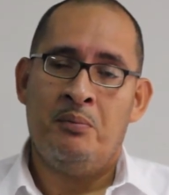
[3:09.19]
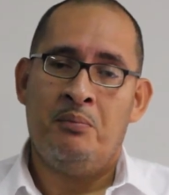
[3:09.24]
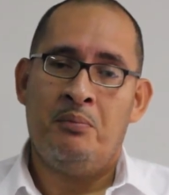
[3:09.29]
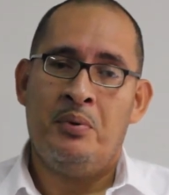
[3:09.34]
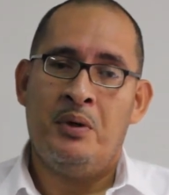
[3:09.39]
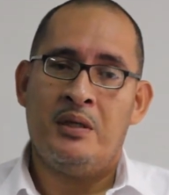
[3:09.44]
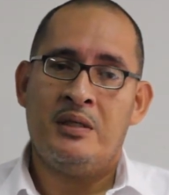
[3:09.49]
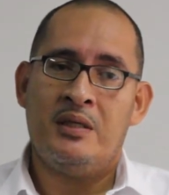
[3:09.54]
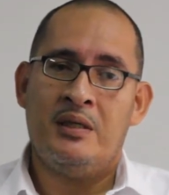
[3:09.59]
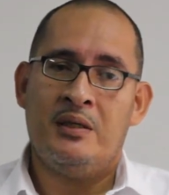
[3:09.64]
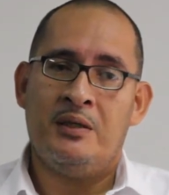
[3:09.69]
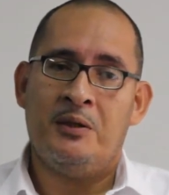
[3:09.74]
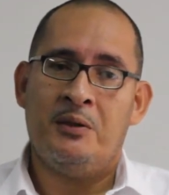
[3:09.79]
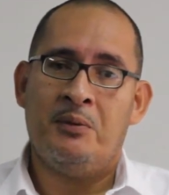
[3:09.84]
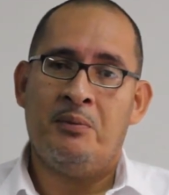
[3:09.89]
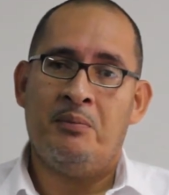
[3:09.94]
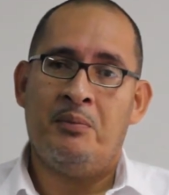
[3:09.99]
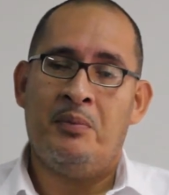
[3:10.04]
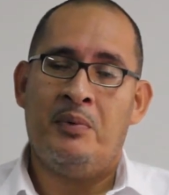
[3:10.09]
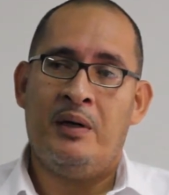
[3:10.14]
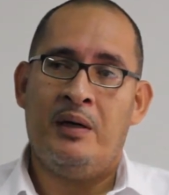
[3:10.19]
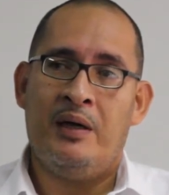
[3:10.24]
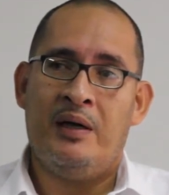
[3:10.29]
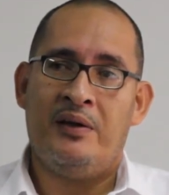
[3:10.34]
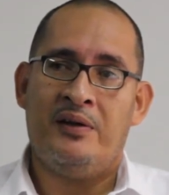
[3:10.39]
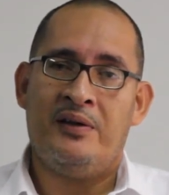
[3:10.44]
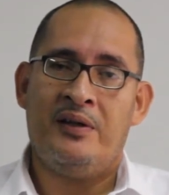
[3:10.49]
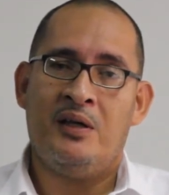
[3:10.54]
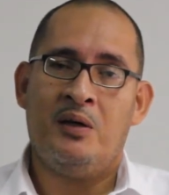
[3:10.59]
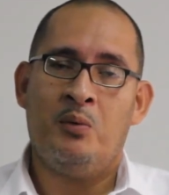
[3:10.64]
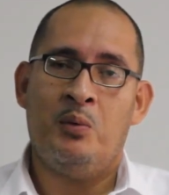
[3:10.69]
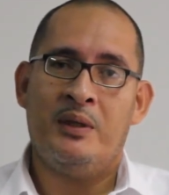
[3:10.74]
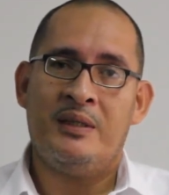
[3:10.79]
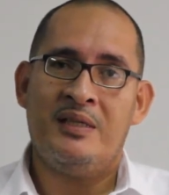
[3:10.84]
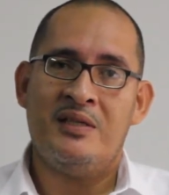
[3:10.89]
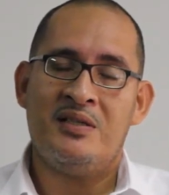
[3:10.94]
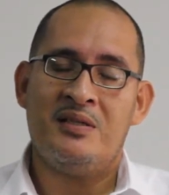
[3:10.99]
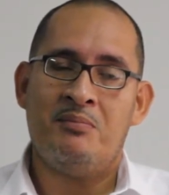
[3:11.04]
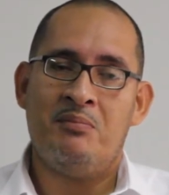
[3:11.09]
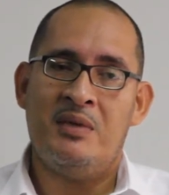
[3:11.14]
but I think
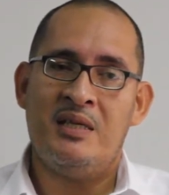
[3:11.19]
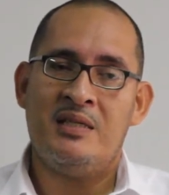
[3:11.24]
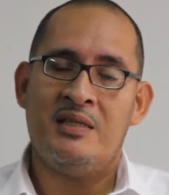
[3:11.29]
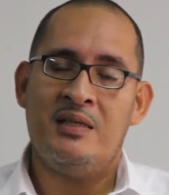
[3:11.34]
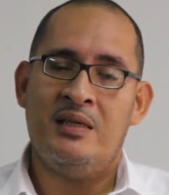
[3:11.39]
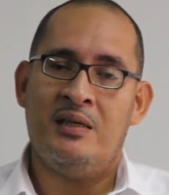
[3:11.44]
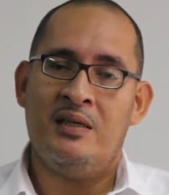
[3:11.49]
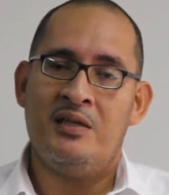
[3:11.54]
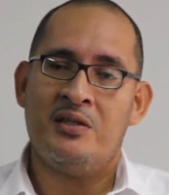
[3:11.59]
what is missing